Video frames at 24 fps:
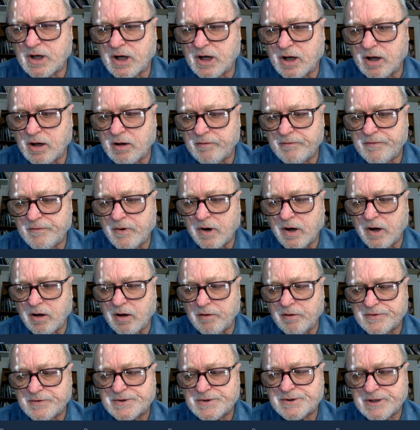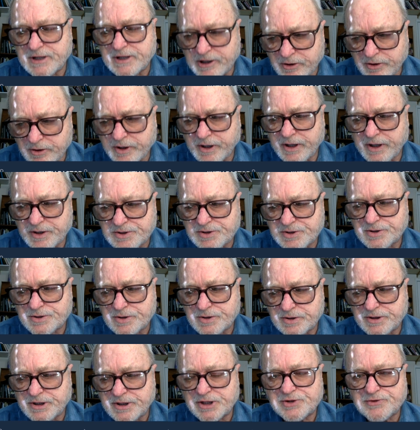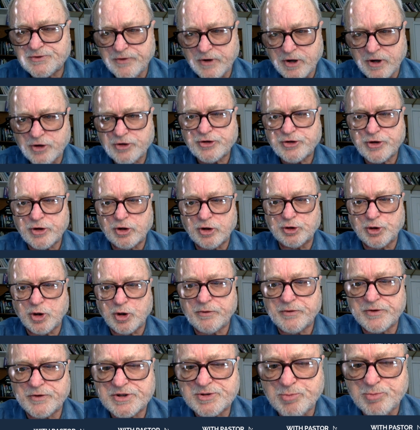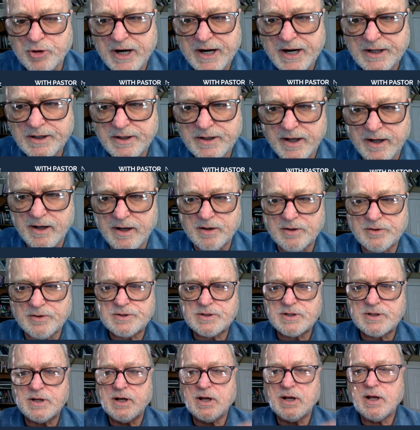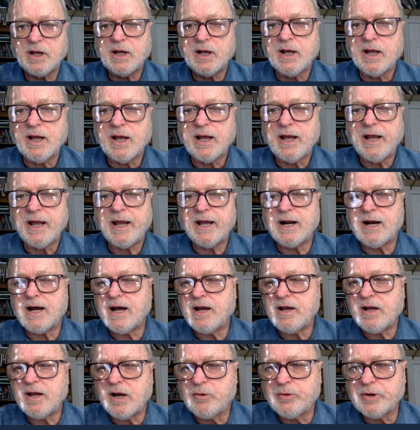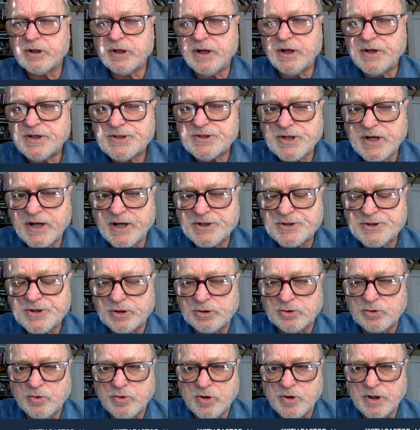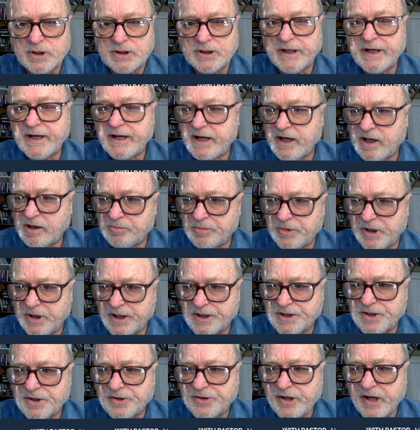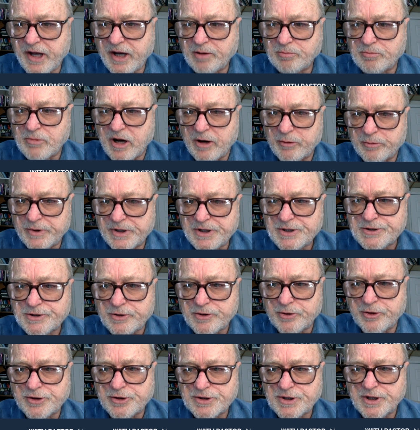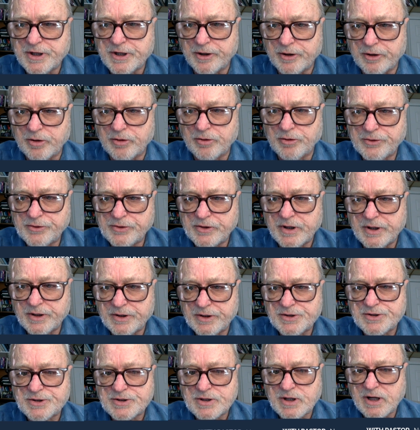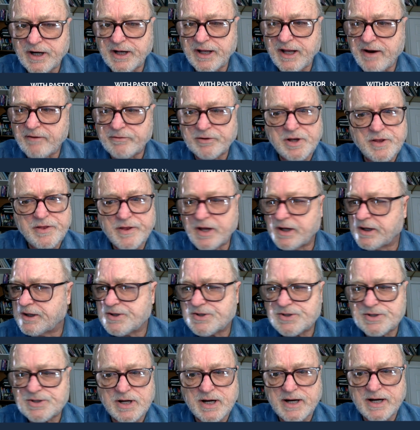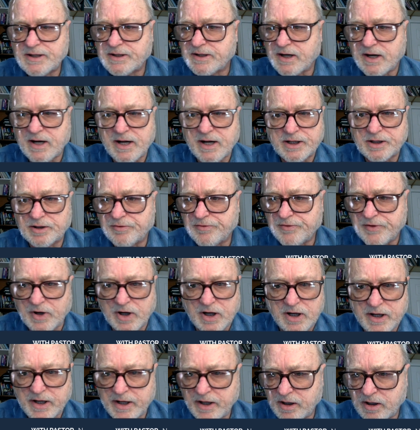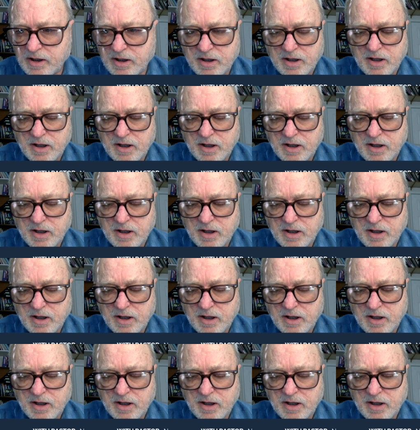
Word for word: of, of serious dysfunctional nervous breakdowns. And I really sense the Lord leading me to take my research skills and to study everything in sight that I could find